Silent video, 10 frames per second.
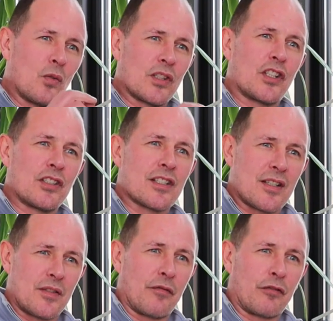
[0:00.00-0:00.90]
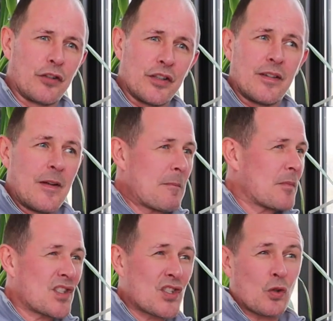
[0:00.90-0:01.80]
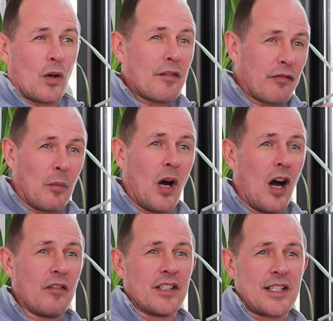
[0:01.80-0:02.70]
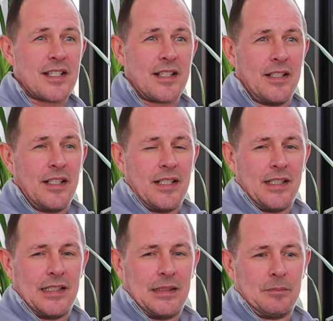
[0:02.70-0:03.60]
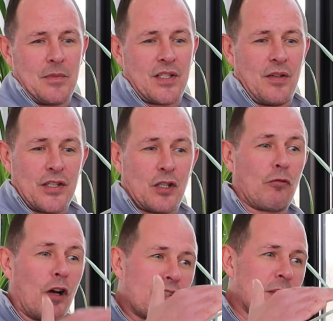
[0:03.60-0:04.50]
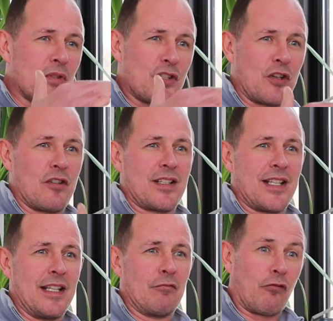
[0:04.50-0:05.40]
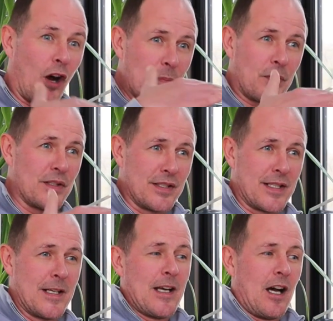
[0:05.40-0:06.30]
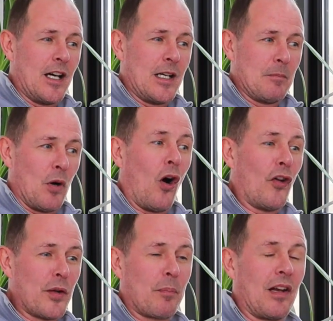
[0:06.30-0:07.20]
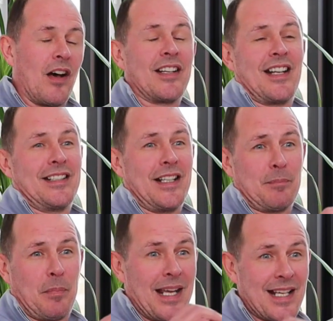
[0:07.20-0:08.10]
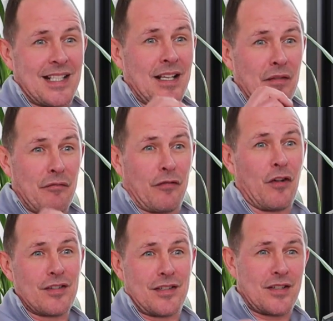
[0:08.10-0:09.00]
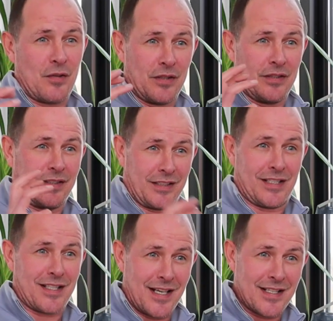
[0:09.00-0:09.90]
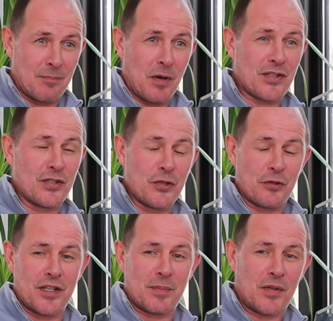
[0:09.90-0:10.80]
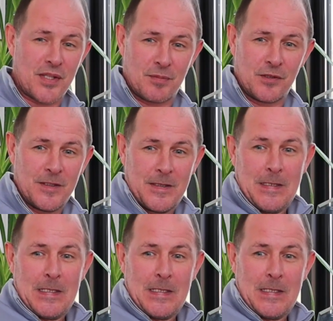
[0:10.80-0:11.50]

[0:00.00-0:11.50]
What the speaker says: all the goodness of the fruit straight from harvest. So it's grown to maturity, ripened on the plant, and then picked and then frozen so it contains the most nutrients possible.